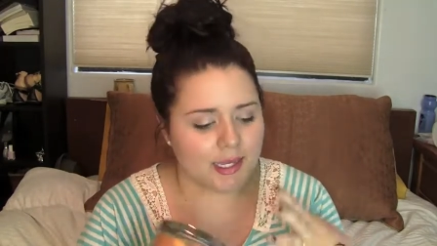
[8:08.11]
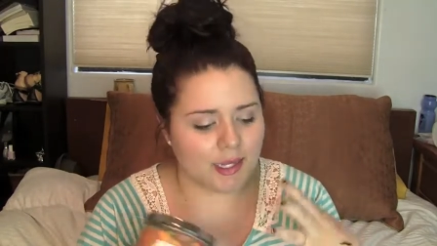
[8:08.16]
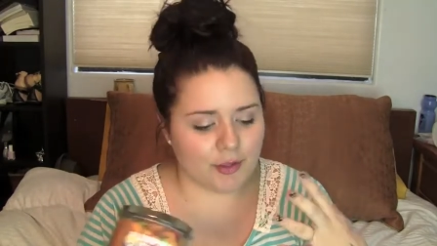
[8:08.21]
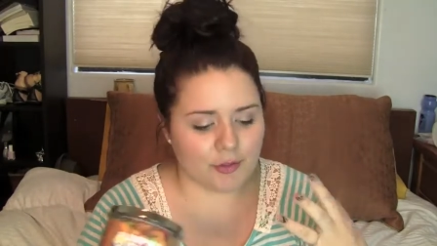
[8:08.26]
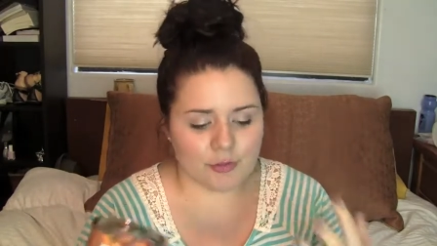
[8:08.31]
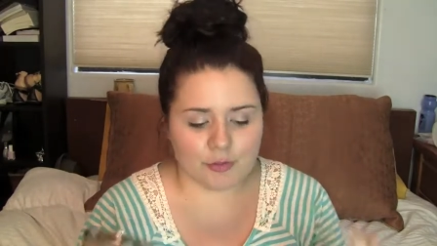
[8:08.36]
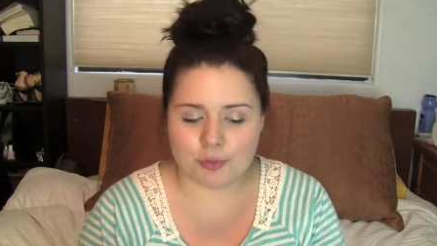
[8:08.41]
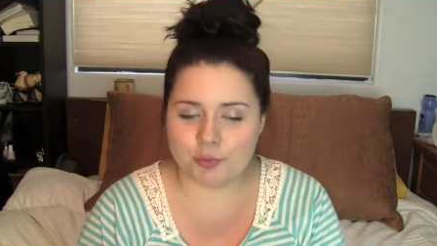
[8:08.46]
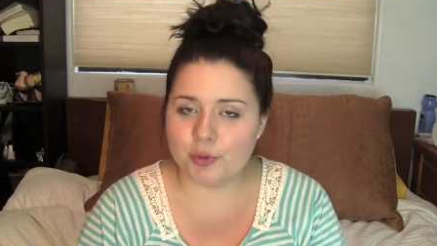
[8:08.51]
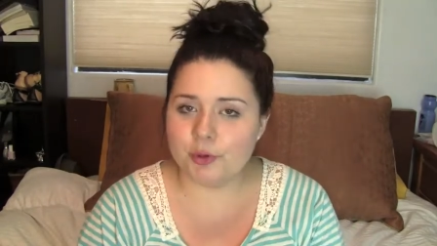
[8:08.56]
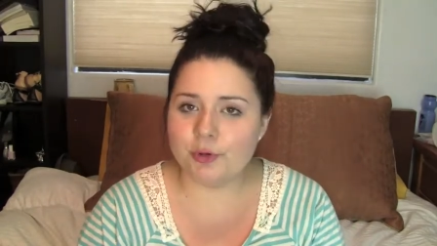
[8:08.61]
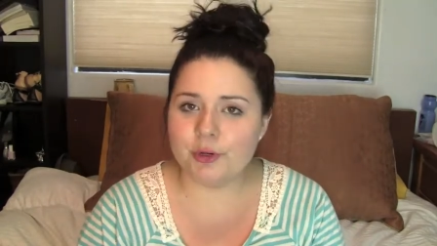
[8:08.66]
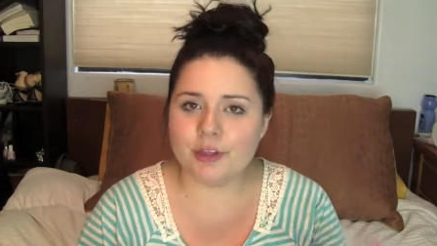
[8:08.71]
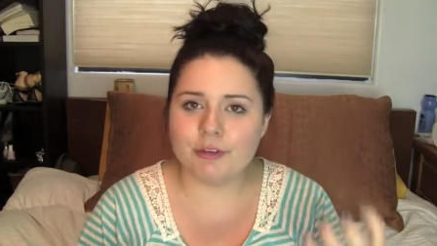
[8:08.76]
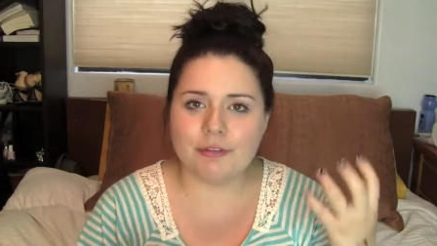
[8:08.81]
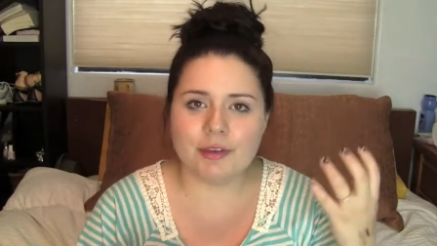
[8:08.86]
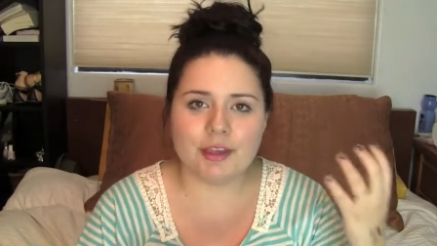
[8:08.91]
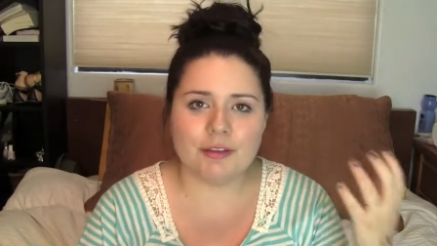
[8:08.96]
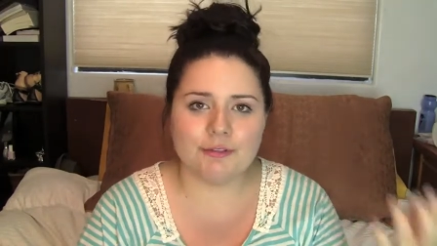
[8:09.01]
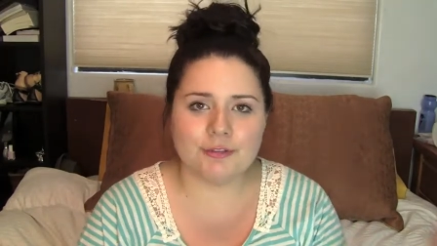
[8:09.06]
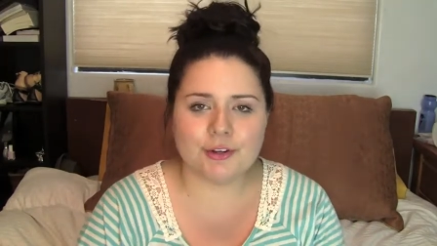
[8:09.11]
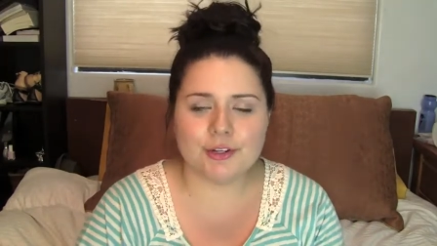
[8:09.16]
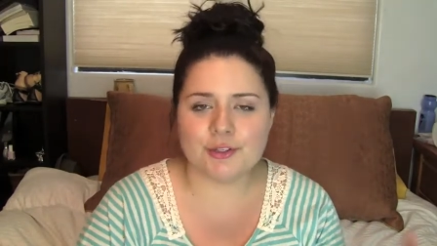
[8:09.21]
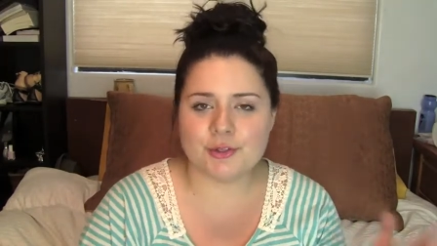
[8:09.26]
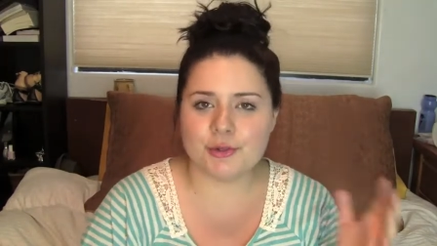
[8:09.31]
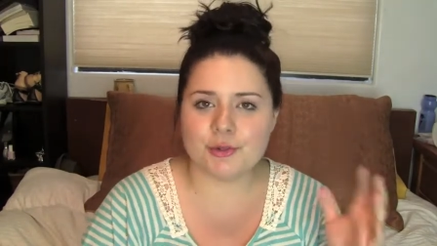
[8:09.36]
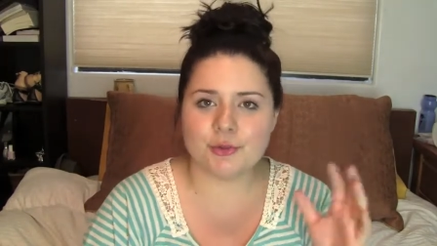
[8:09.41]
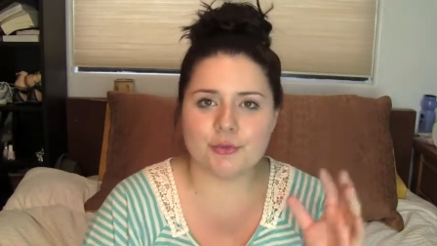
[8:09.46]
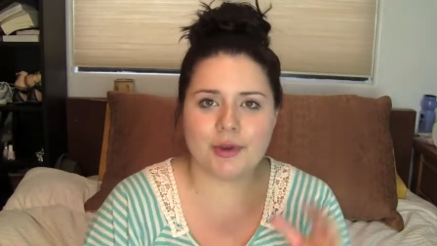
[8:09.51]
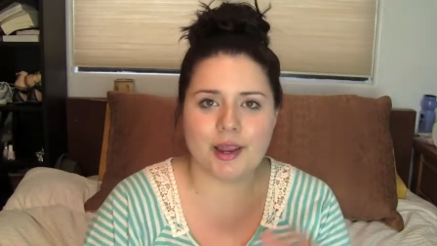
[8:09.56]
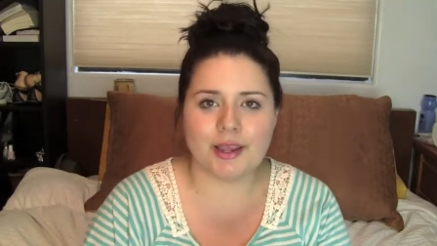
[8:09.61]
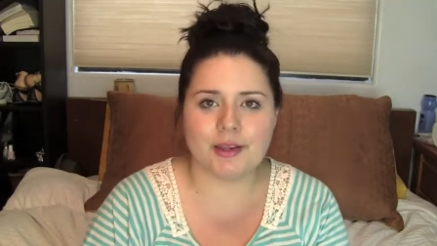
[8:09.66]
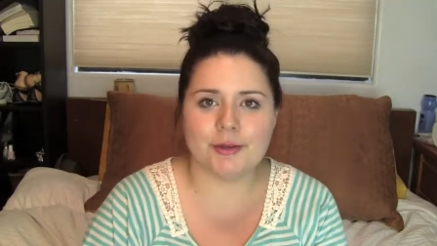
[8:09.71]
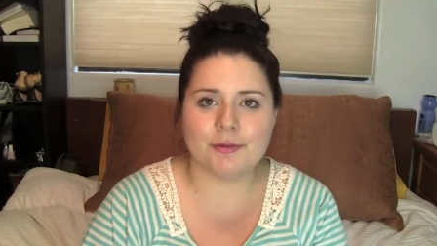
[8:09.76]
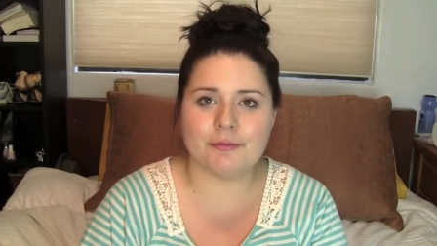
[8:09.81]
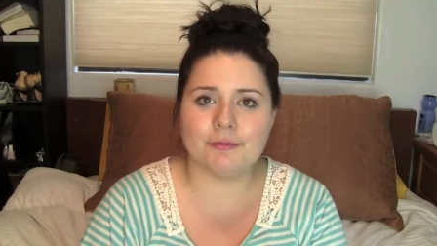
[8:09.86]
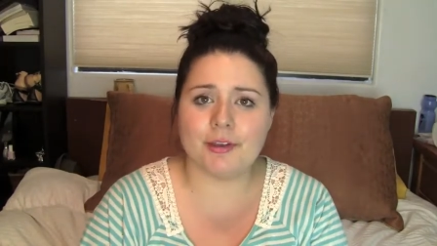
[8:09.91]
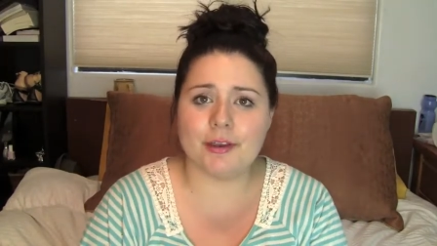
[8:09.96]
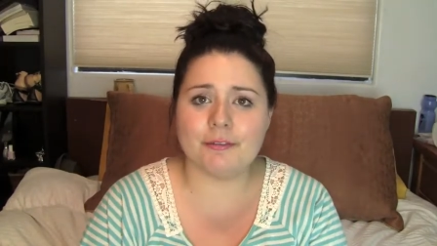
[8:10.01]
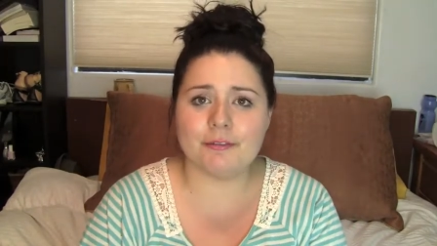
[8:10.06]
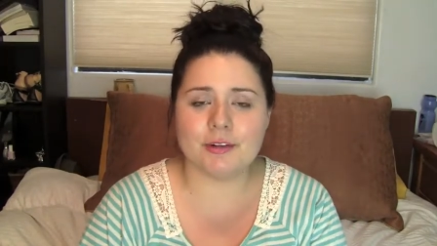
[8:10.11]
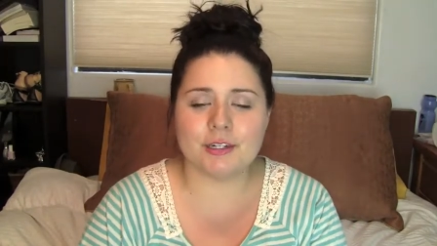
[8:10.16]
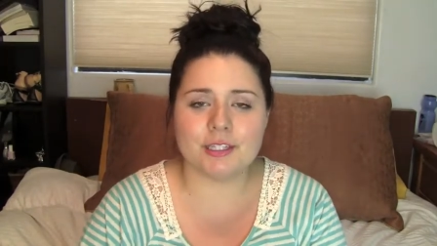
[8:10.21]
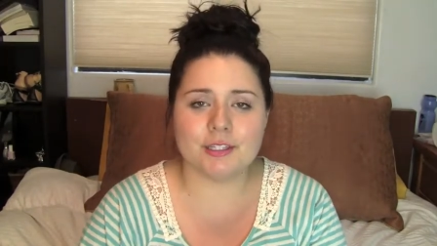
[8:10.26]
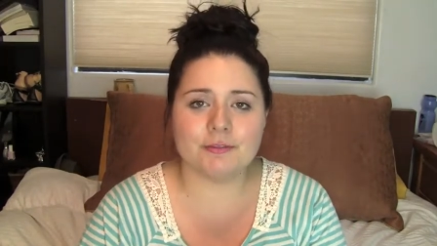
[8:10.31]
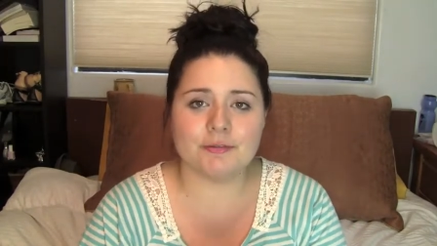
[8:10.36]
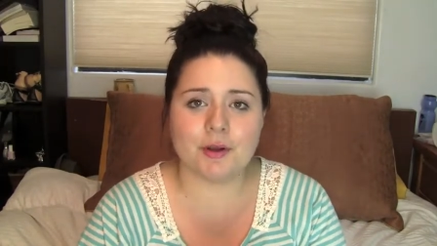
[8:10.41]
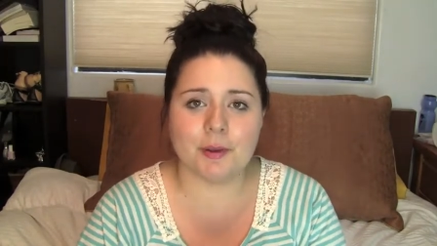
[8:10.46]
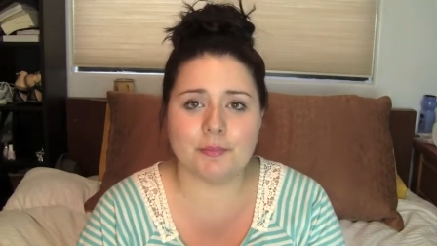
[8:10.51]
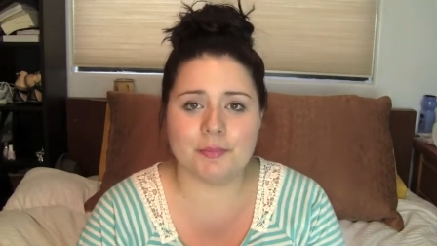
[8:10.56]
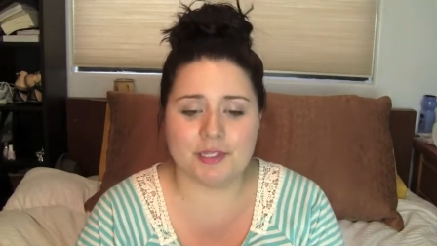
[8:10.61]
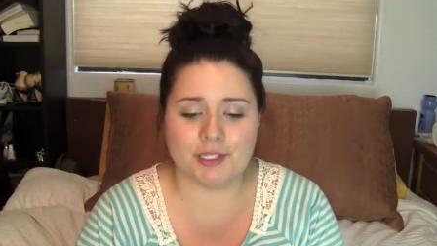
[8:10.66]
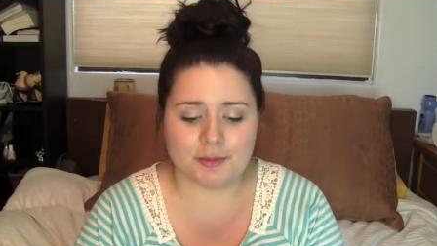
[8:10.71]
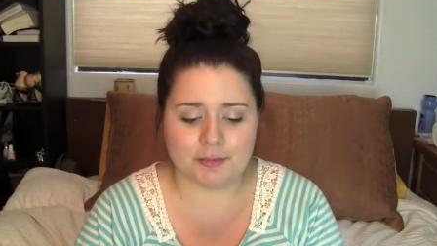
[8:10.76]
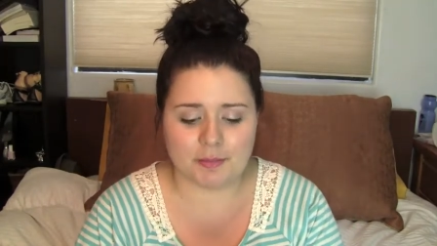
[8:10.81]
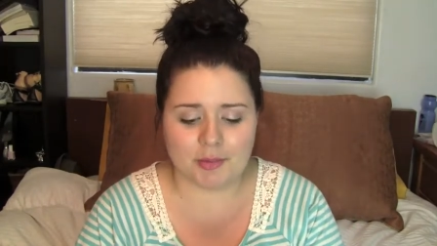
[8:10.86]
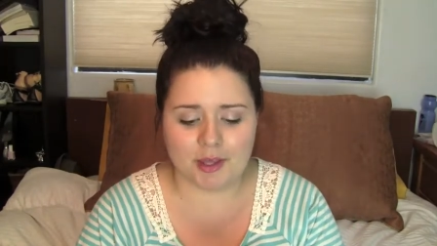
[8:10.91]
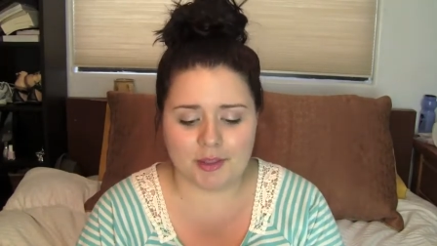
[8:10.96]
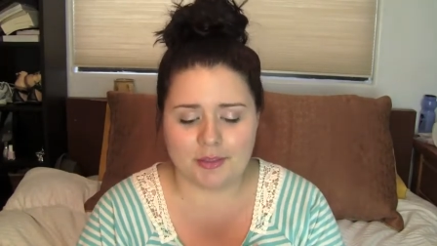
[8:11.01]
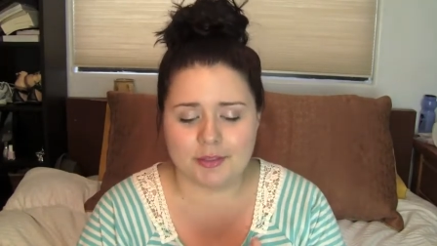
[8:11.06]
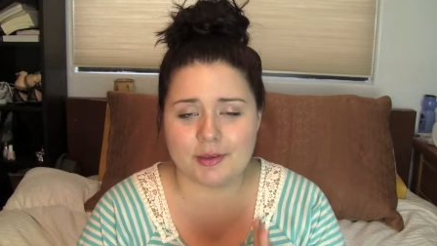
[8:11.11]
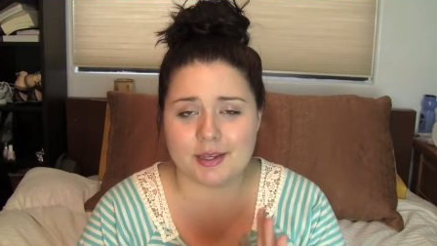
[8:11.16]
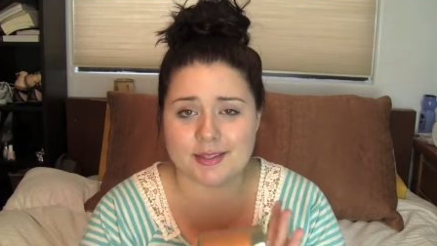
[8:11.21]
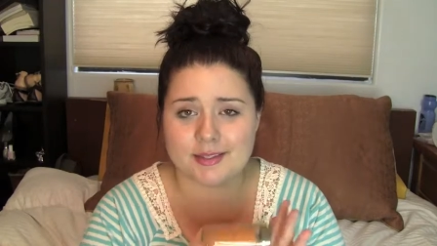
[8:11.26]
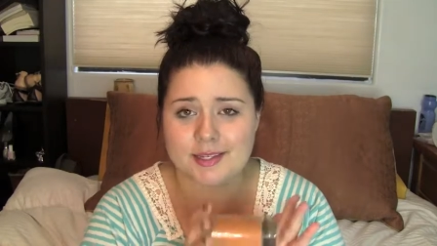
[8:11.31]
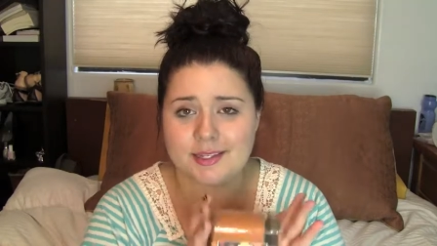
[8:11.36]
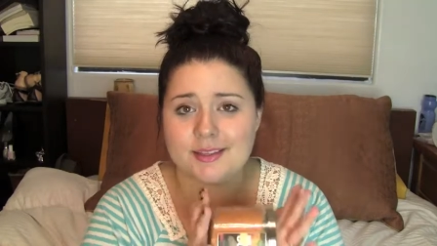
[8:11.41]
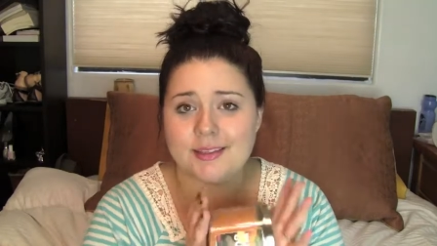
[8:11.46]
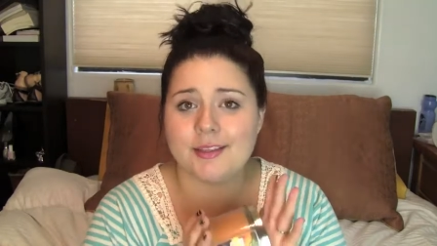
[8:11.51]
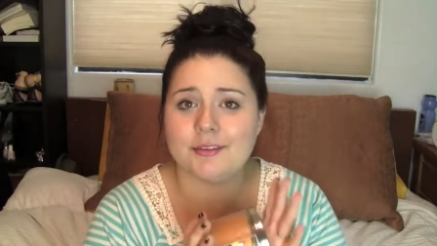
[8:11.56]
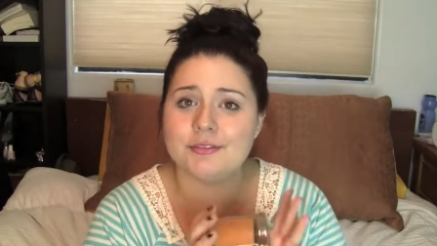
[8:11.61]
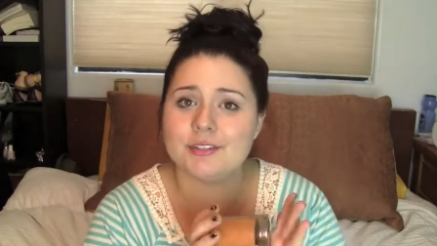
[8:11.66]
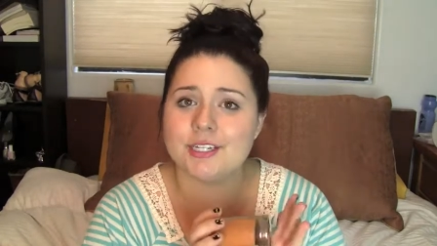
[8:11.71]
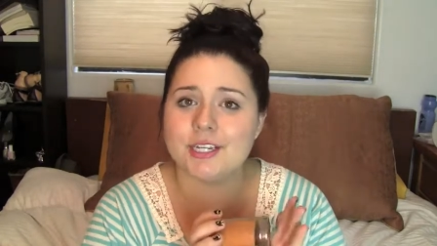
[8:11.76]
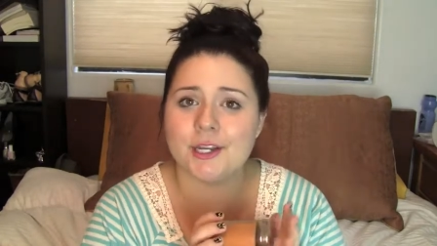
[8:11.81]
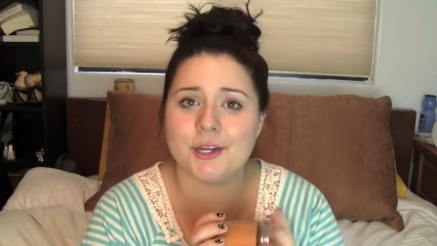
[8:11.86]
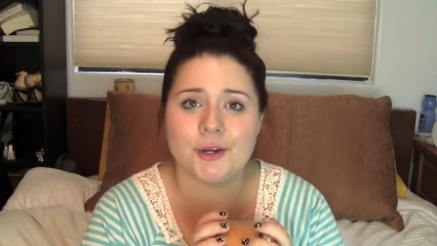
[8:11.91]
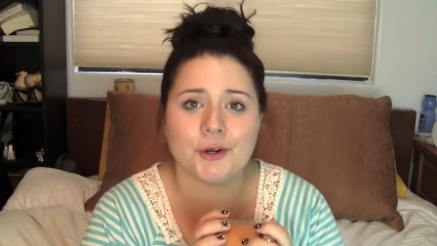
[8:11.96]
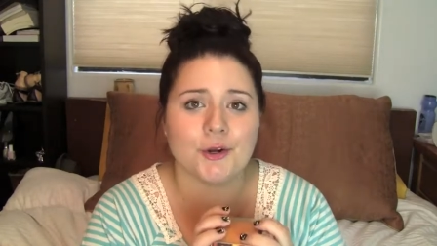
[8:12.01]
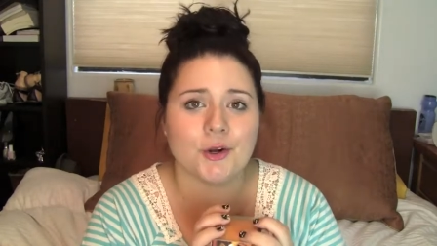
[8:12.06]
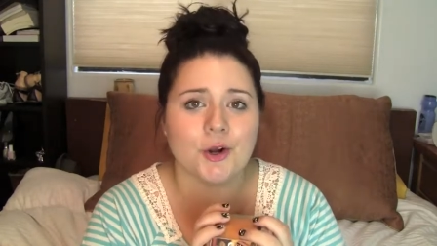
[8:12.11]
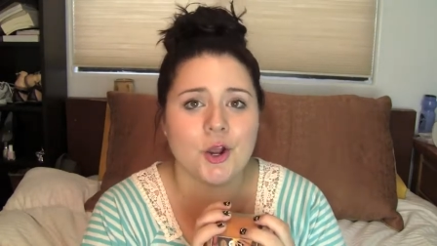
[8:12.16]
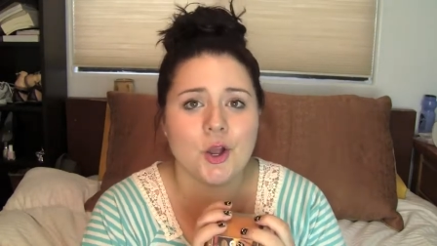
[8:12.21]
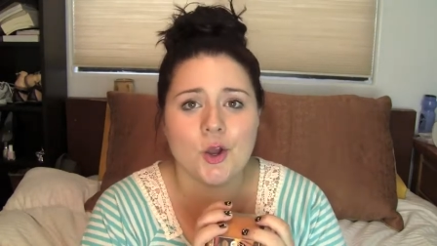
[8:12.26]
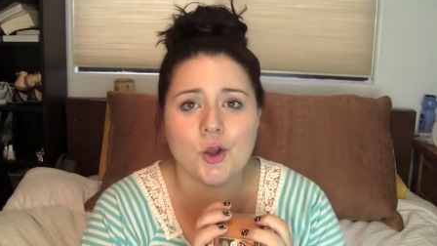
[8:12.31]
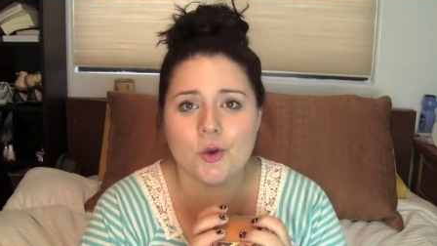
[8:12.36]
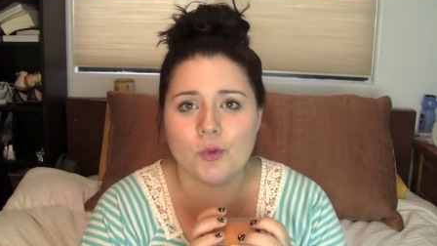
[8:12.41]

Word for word: either beauty favorites or random favorites from this month because I'd love to hear